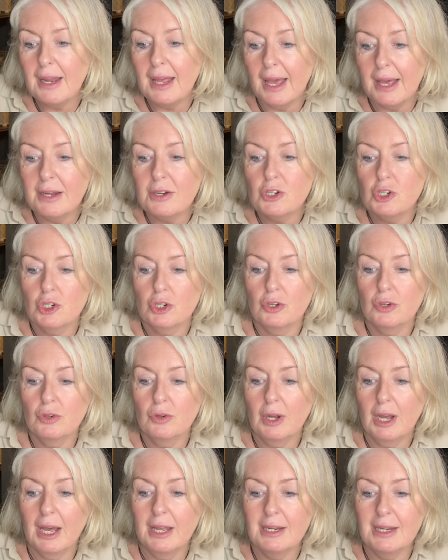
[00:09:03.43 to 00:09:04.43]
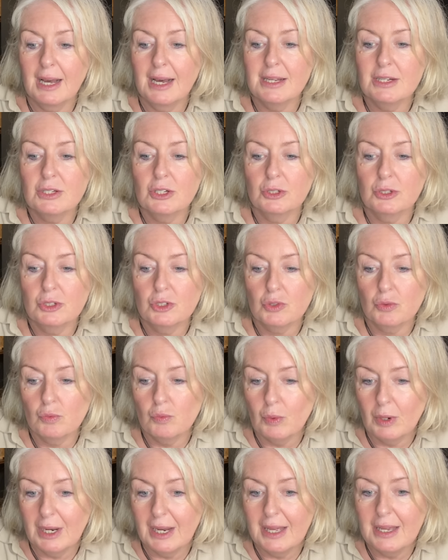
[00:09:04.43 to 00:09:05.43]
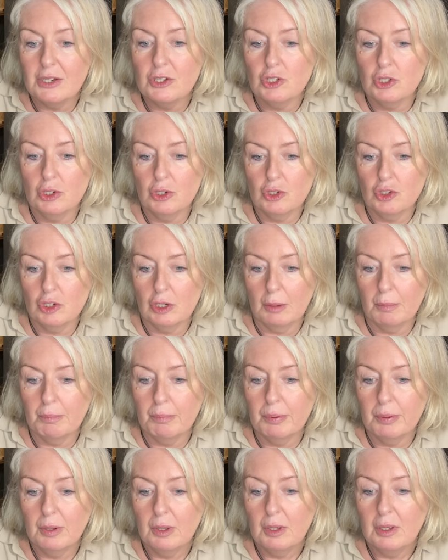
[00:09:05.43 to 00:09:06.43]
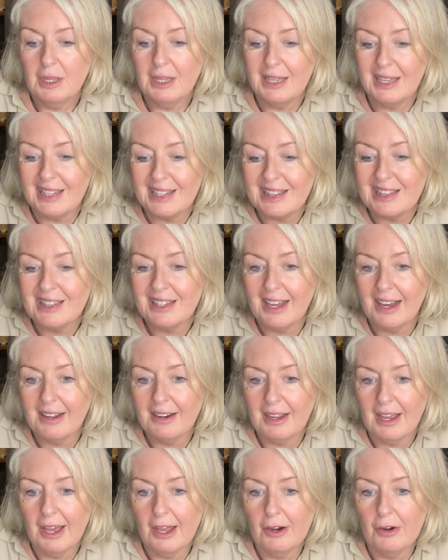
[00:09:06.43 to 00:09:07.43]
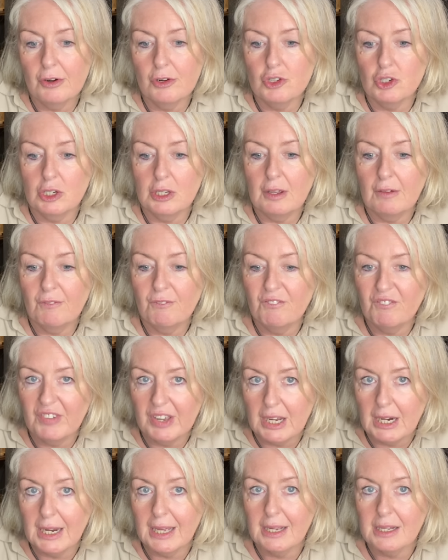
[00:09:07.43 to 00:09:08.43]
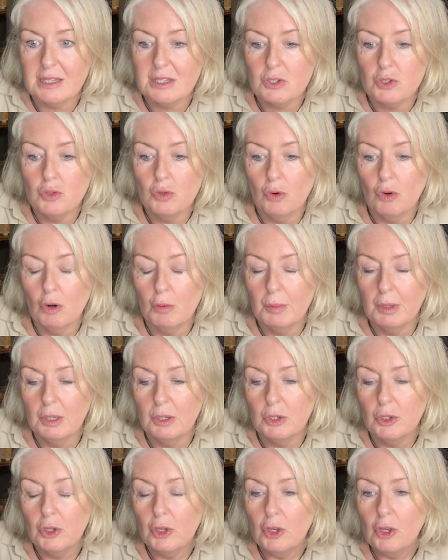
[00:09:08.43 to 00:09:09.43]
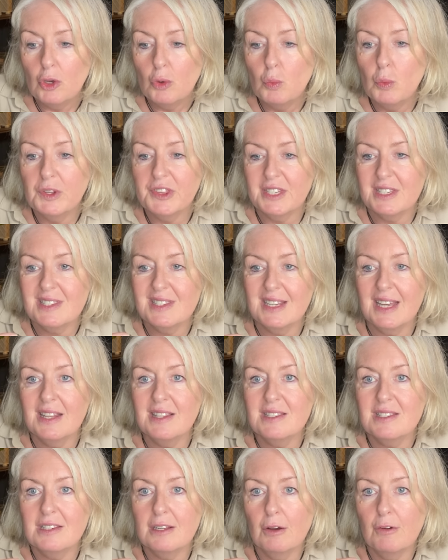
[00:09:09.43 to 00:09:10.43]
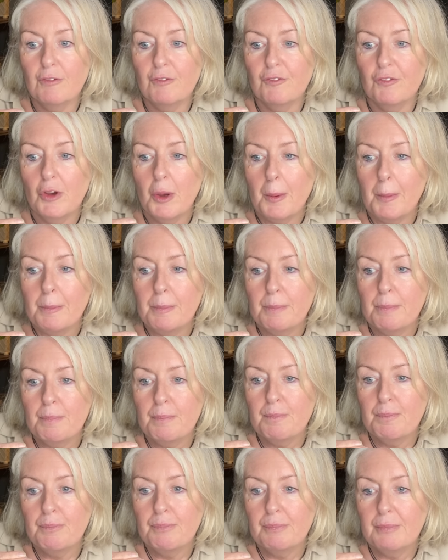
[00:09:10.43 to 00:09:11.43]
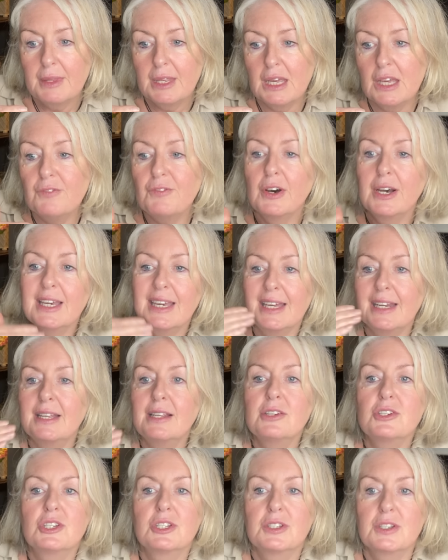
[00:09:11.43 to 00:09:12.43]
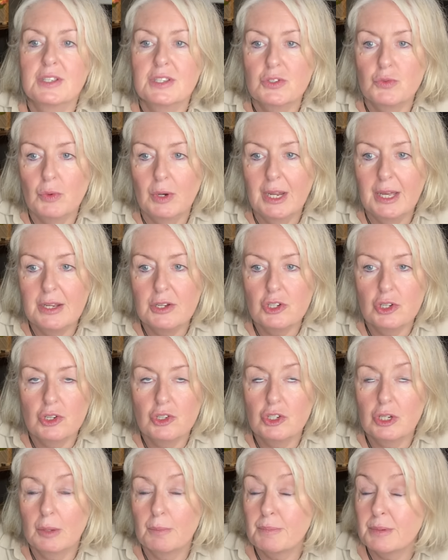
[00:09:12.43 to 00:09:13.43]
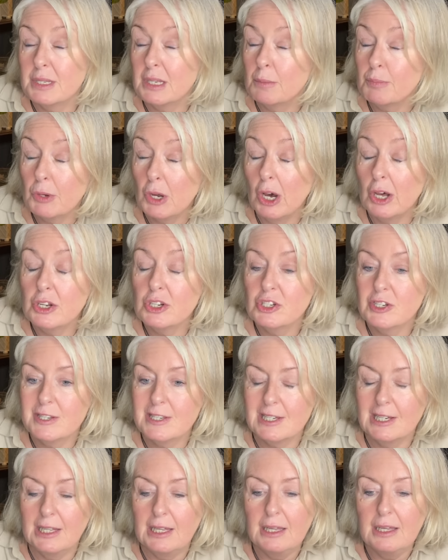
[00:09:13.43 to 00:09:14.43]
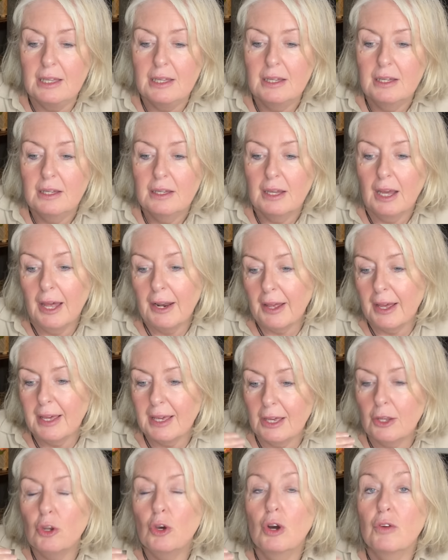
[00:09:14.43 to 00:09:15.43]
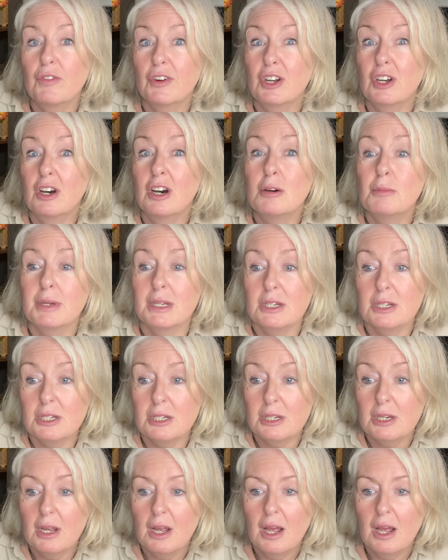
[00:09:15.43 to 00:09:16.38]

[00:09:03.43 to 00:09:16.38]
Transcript: enter an adult relationship in that energy, feeling it's normal, with a sense of if I get into this relationship subconsciously and I can overcome it,